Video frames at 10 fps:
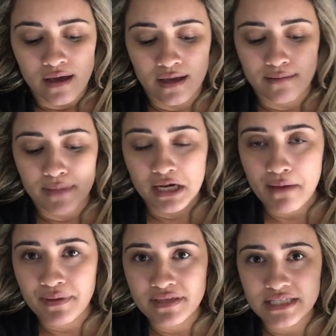May
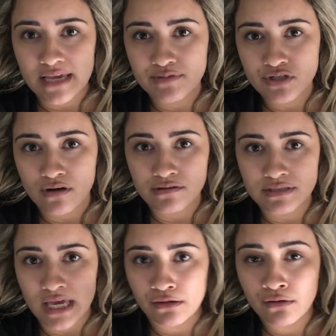not be the same struggles
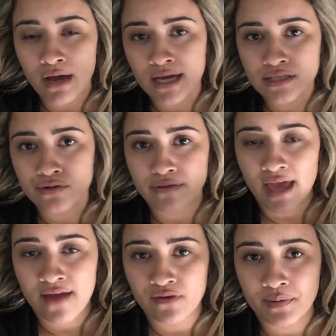that you guys or
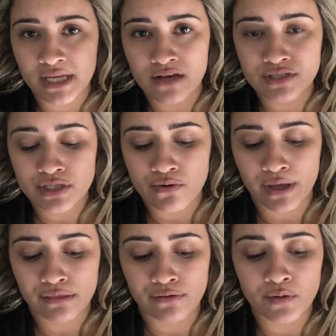that everybody else is
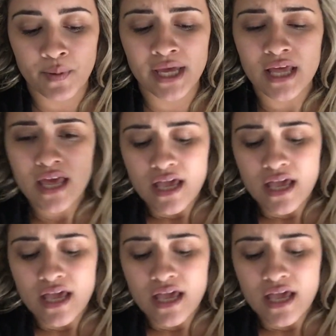going through, but